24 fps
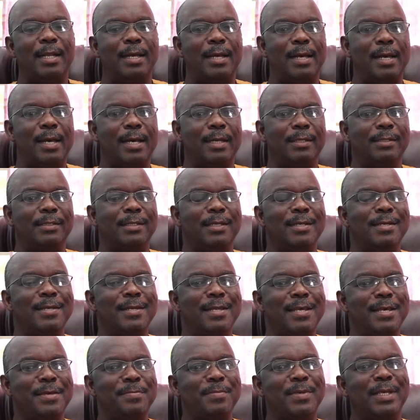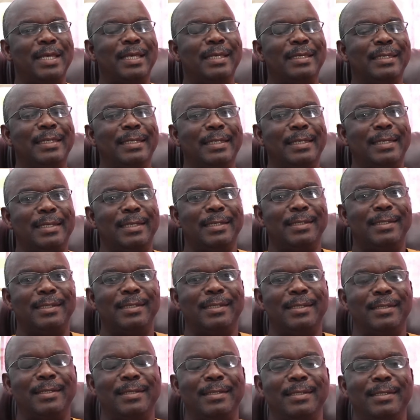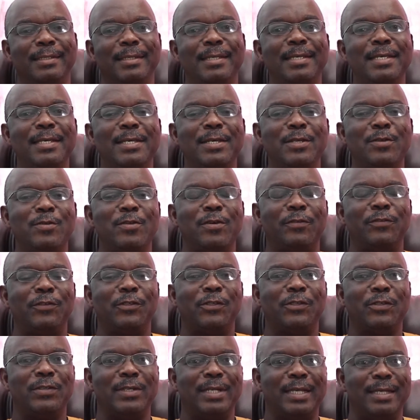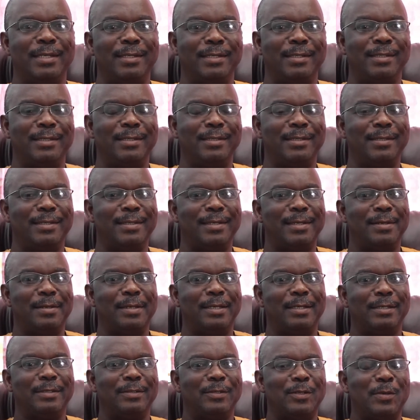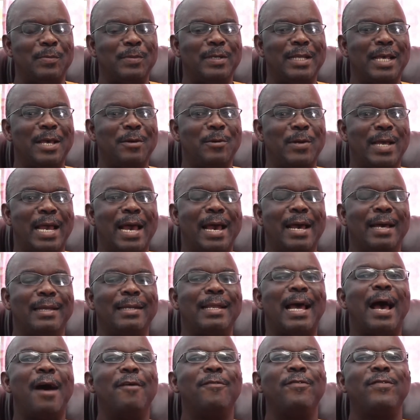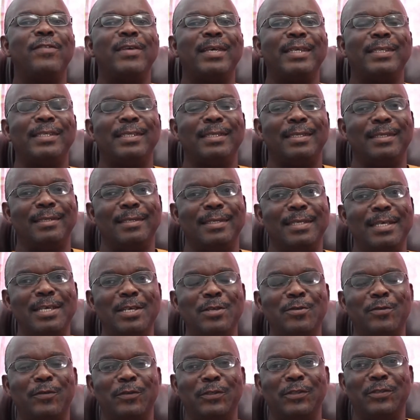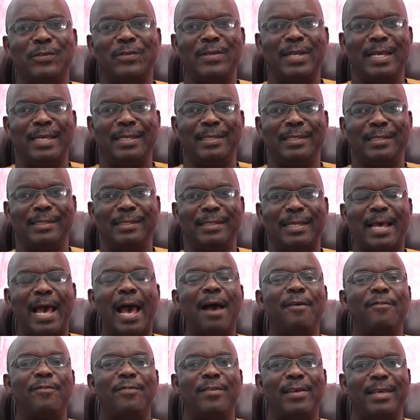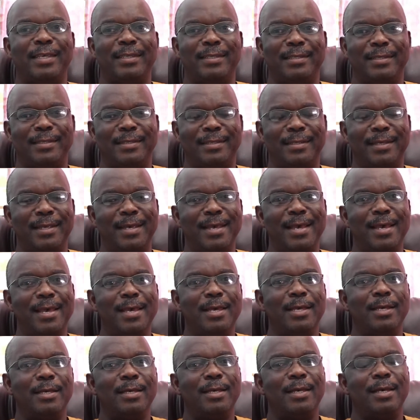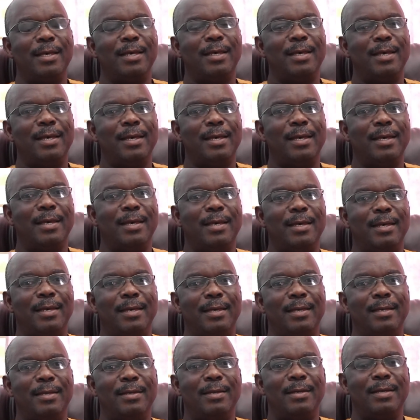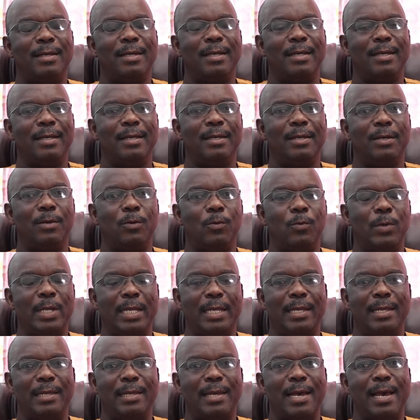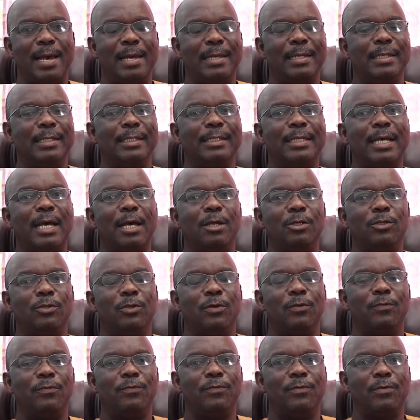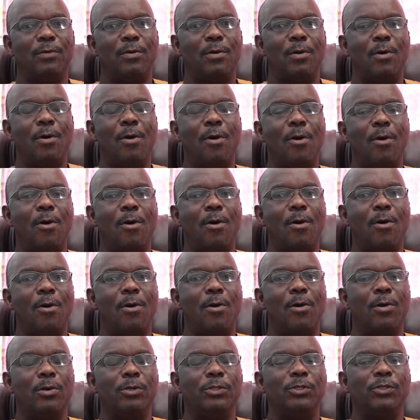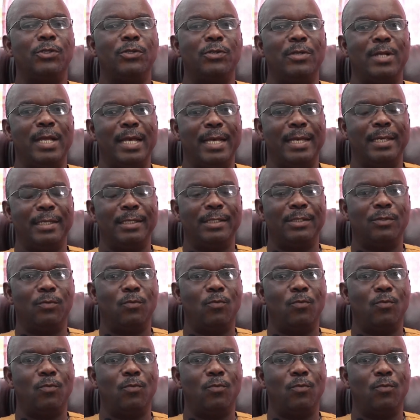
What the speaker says: As the name indicates, Dean of Students, sometimes we add affairs, Dean of Students Affairs. We are in charge of all students'